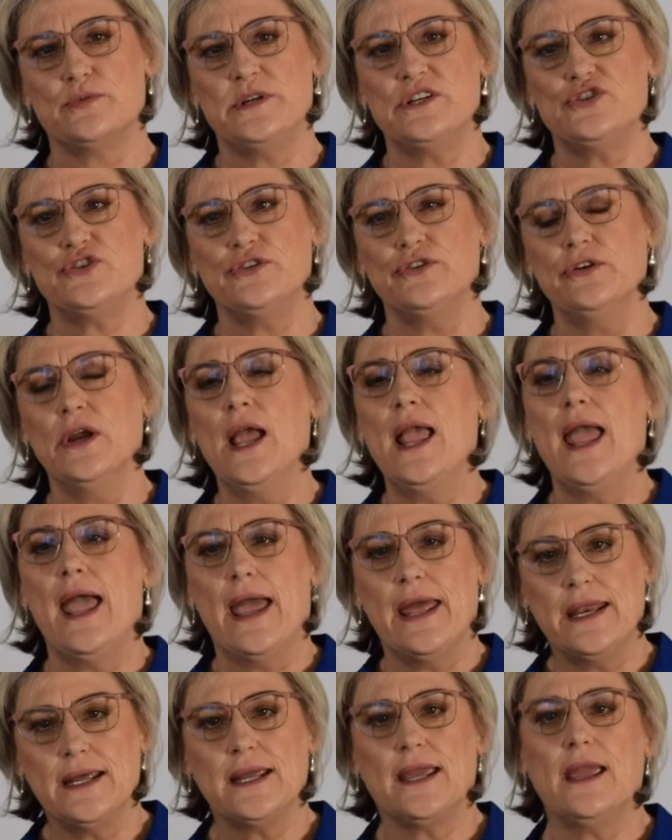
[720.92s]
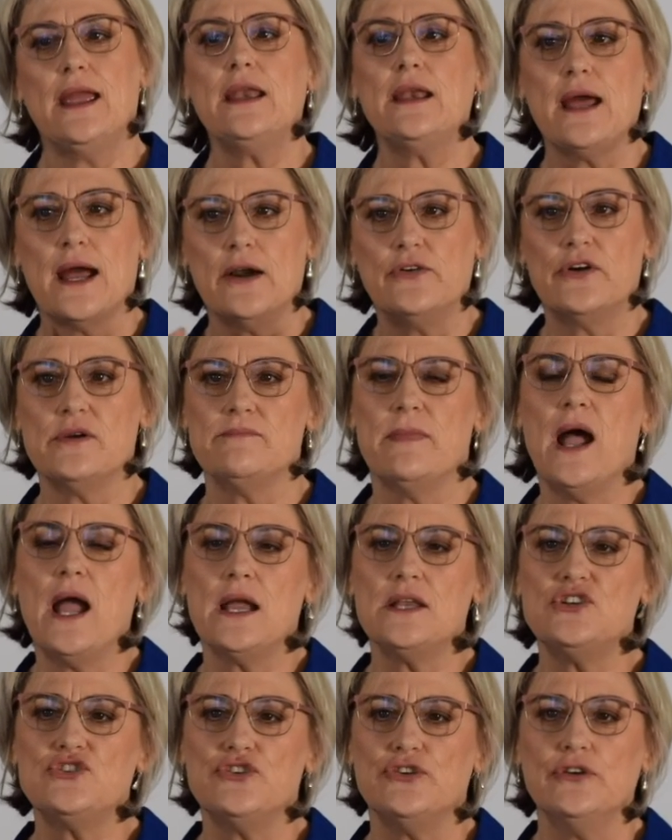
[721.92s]
we do. And again, I
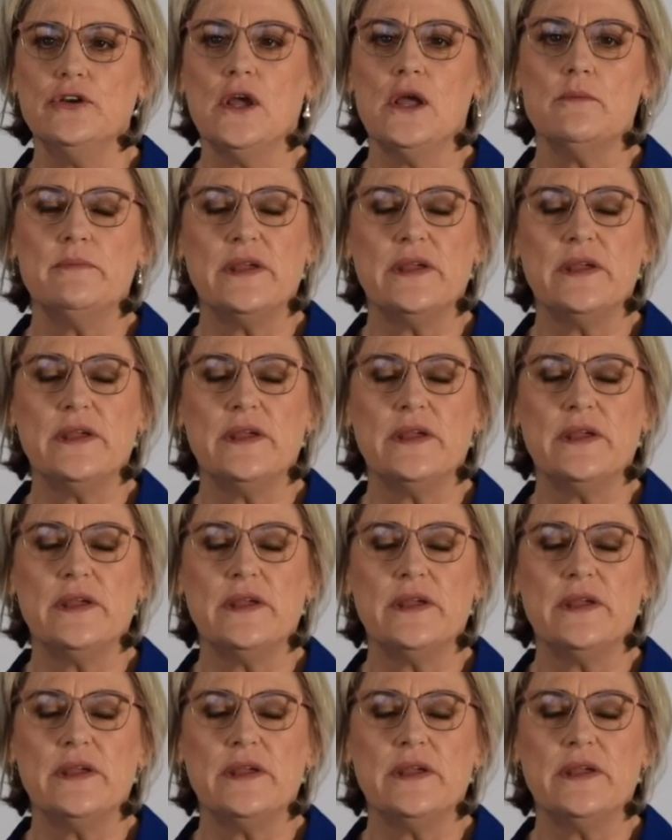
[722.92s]
remind you,